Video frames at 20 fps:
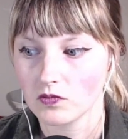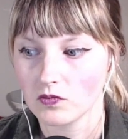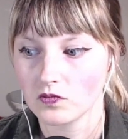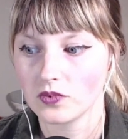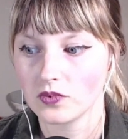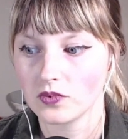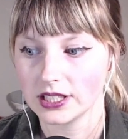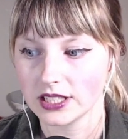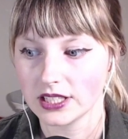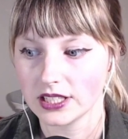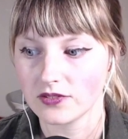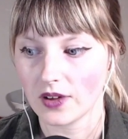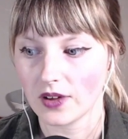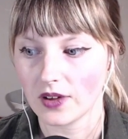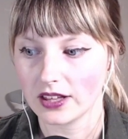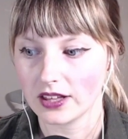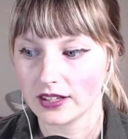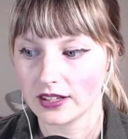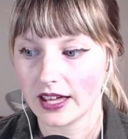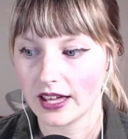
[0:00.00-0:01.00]
really
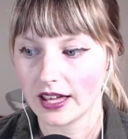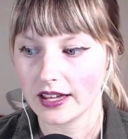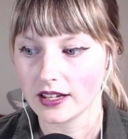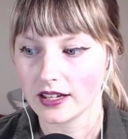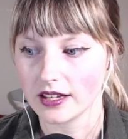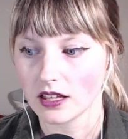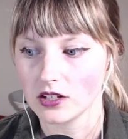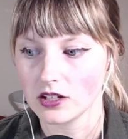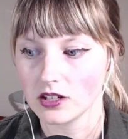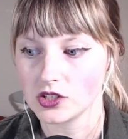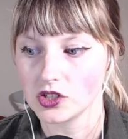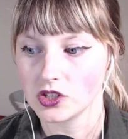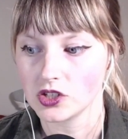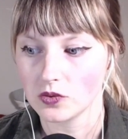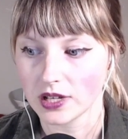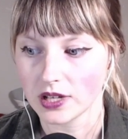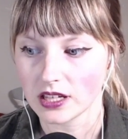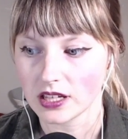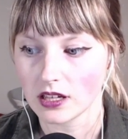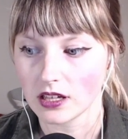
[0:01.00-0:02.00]
felt like
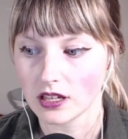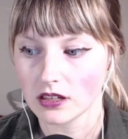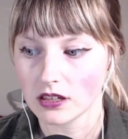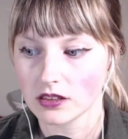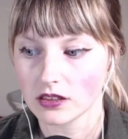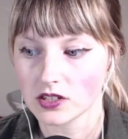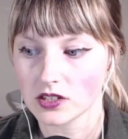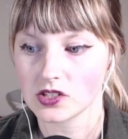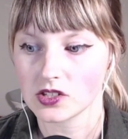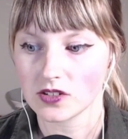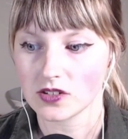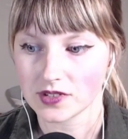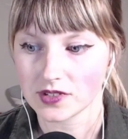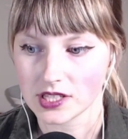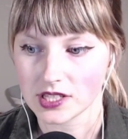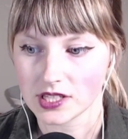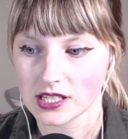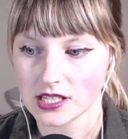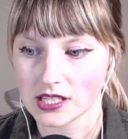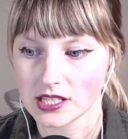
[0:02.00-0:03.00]
doing the
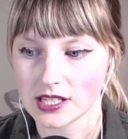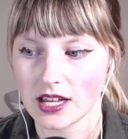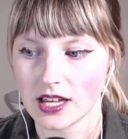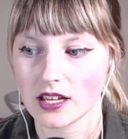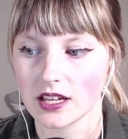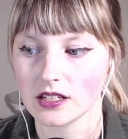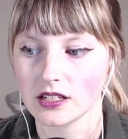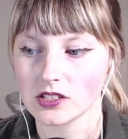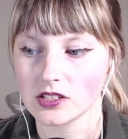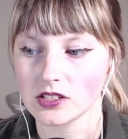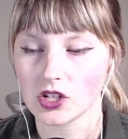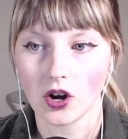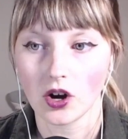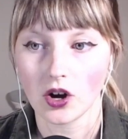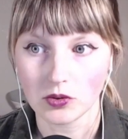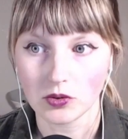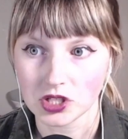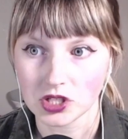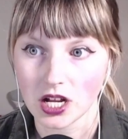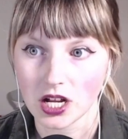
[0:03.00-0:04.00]
services and
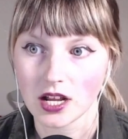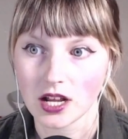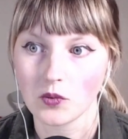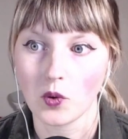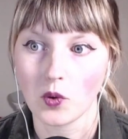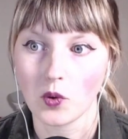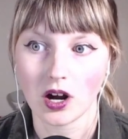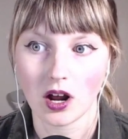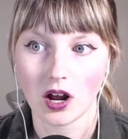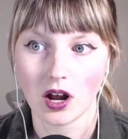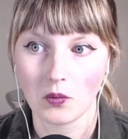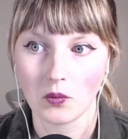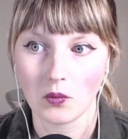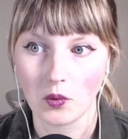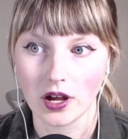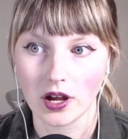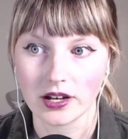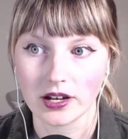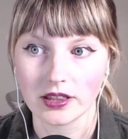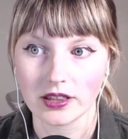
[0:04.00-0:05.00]
coaching
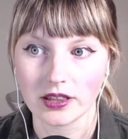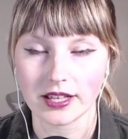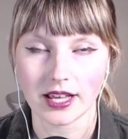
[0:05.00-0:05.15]
one-on-one,